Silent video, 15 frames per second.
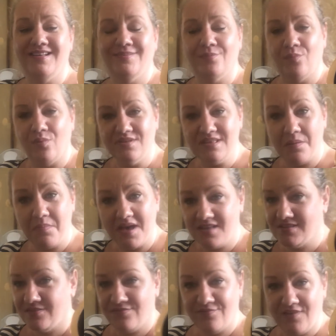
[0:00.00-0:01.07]
wasn't a
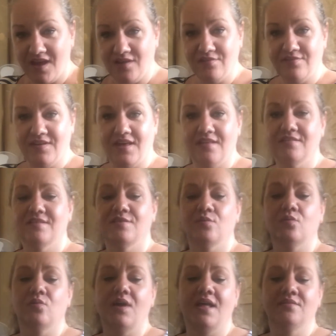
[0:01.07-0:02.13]
massive fan of it,
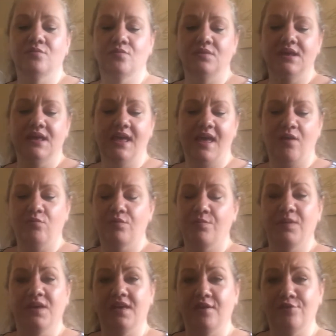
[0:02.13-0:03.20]
so Antonia helped me